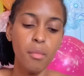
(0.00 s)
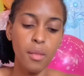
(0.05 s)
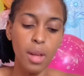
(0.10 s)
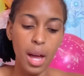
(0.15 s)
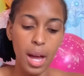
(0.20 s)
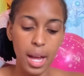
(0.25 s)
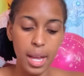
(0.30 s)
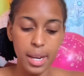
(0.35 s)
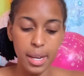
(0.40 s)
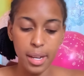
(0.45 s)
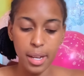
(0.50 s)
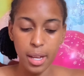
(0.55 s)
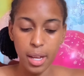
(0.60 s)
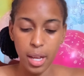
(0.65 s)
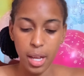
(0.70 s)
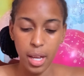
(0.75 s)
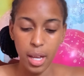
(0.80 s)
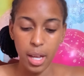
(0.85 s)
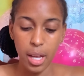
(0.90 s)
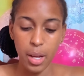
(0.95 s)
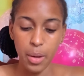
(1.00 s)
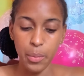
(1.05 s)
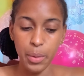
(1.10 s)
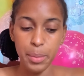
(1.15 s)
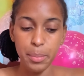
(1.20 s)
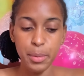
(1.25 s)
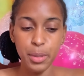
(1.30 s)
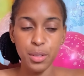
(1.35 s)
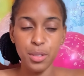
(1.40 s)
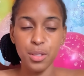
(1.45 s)
and when
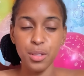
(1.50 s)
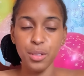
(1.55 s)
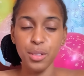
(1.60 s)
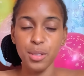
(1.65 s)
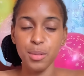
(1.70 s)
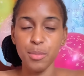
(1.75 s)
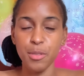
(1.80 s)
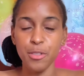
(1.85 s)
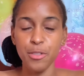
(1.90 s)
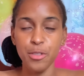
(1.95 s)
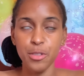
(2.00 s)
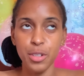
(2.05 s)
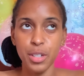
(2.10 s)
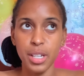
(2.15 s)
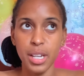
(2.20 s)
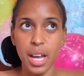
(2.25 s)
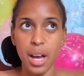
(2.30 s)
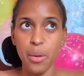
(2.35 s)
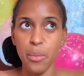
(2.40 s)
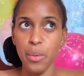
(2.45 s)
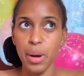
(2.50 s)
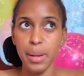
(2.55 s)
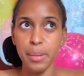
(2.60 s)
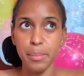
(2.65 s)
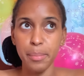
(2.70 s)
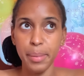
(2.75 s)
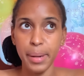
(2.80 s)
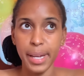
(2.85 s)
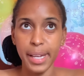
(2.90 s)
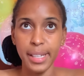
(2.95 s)
me used to use my phone at one
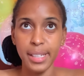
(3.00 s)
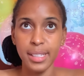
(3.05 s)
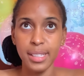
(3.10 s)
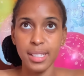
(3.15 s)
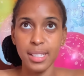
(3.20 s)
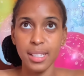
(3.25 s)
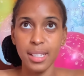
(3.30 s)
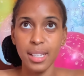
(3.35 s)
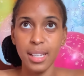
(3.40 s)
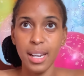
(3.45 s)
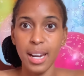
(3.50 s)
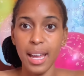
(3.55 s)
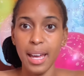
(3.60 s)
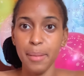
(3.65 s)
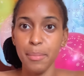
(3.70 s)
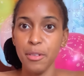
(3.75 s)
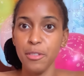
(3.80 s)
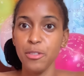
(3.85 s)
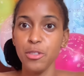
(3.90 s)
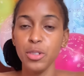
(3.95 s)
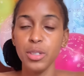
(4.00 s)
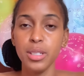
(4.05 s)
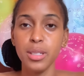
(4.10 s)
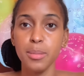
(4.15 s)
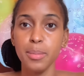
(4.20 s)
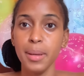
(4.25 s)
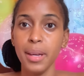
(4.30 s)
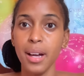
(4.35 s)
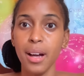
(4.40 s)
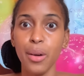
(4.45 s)
point, like my phone
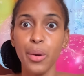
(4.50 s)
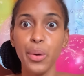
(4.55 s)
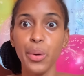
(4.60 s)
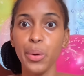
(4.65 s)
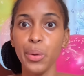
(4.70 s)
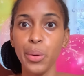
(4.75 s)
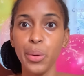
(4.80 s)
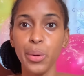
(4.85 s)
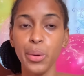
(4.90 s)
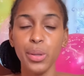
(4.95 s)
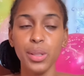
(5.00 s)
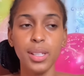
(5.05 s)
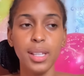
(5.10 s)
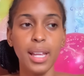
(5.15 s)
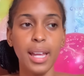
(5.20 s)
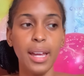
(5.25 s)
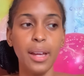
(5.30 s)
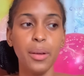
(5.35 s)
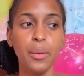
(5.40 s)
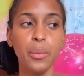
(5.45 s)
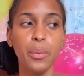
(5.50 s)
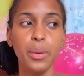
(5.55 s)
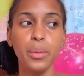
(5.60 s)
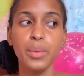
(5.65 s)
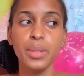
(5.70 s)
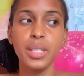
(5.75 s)
speaker come out, like when we